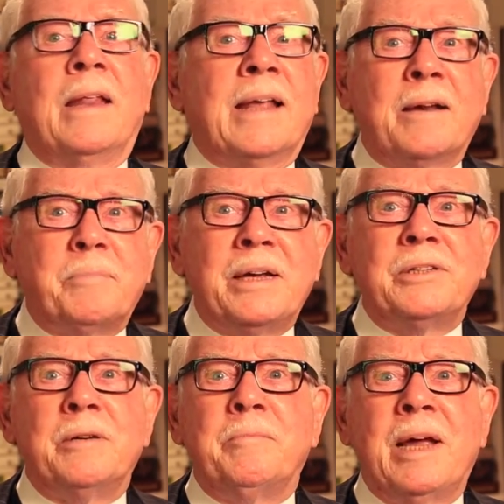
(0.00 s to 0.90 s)
That
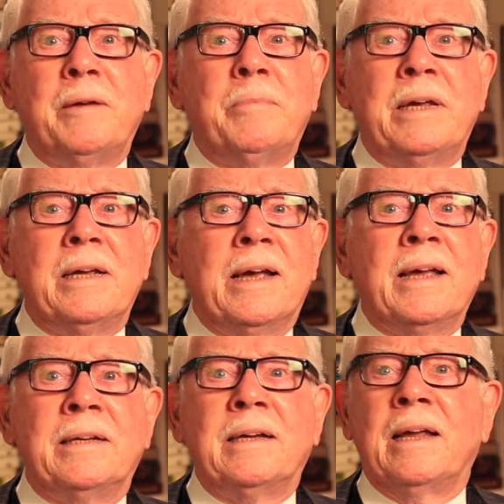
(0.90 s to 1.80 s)
patient may be
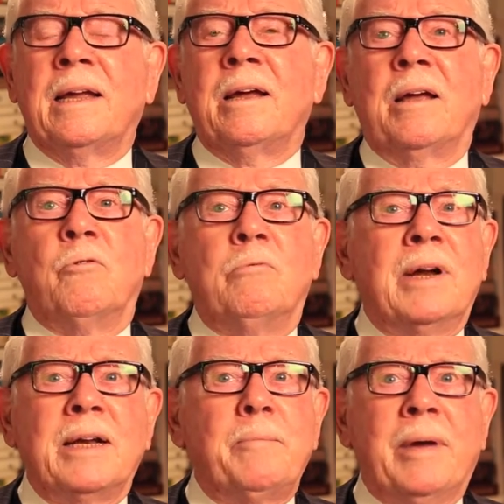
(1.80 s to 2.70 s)
in
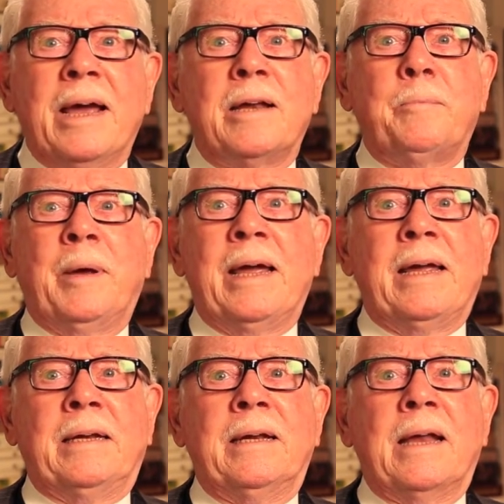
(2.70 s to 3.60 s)
really bad
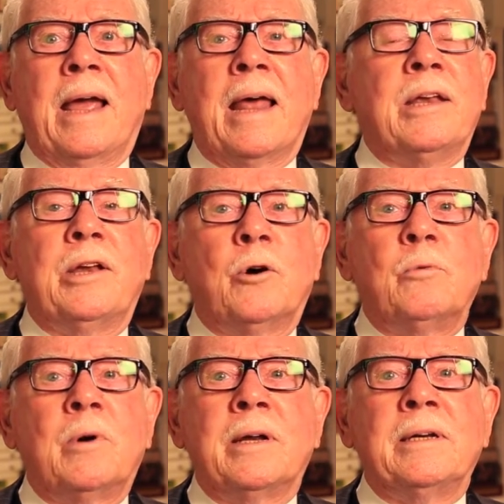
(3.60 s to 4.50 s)
pain and no
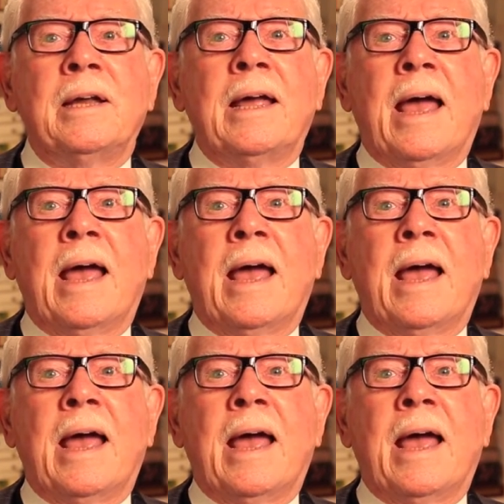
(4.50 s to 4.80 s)
one